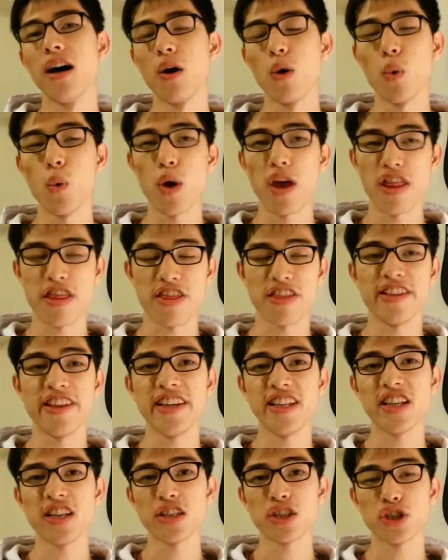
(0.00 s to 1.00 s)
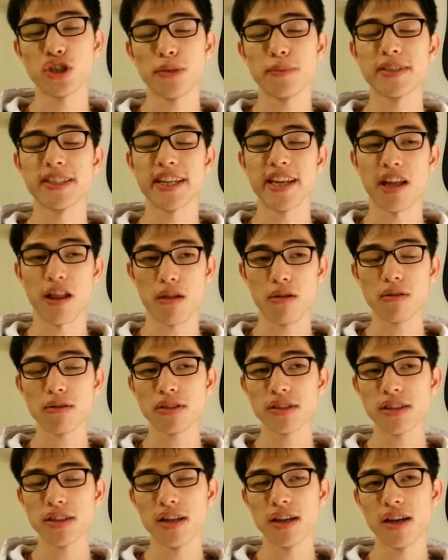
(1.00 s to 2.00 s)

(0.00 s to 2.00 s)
With leadership skills,